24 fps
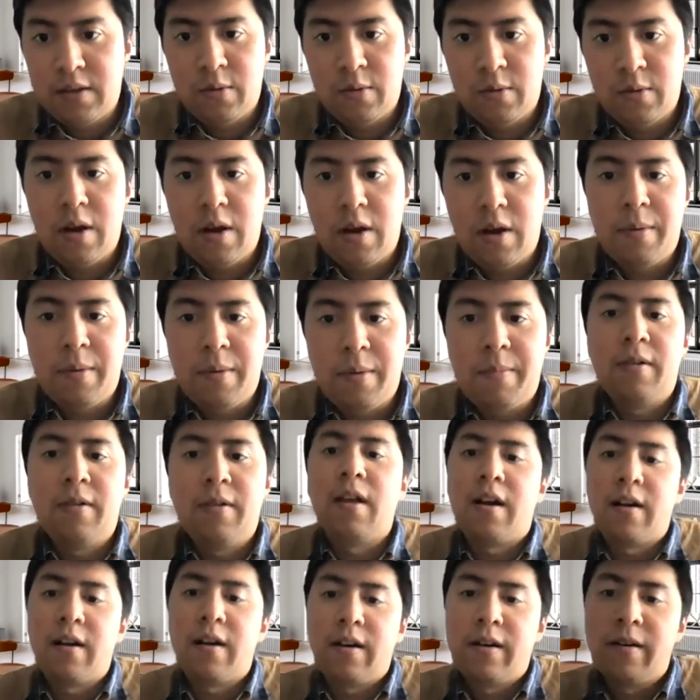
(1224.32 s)
how
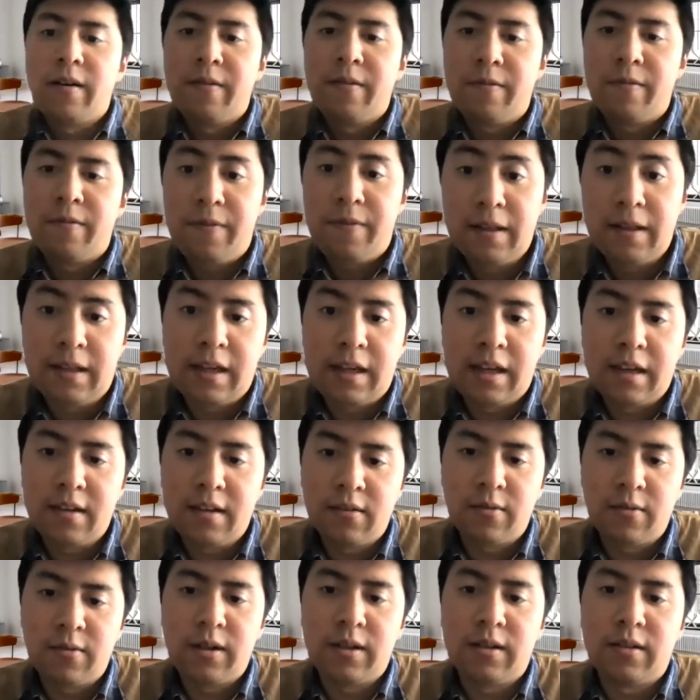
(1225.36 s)
people are feeling
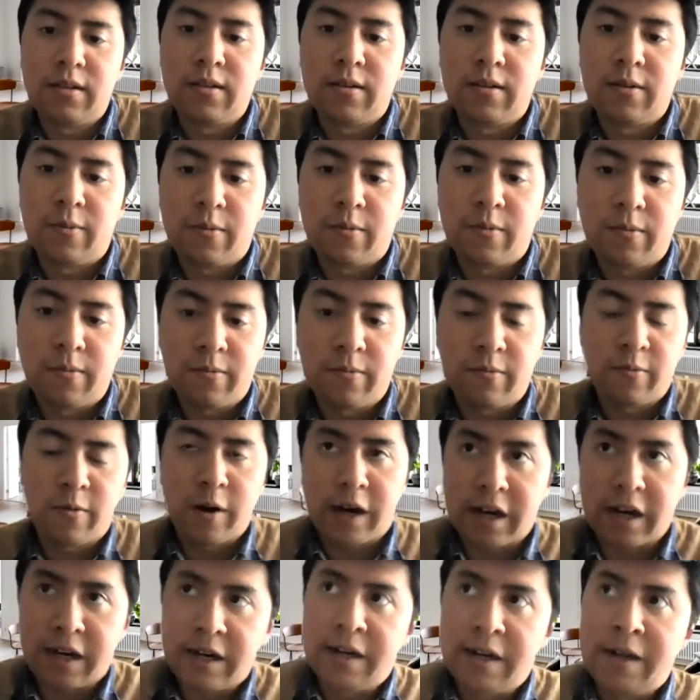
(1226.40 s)
during their
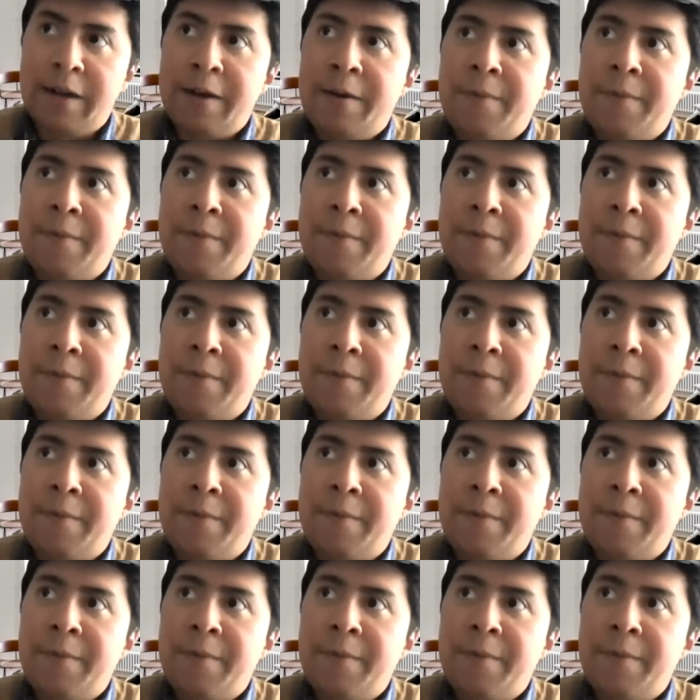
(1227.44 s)
work.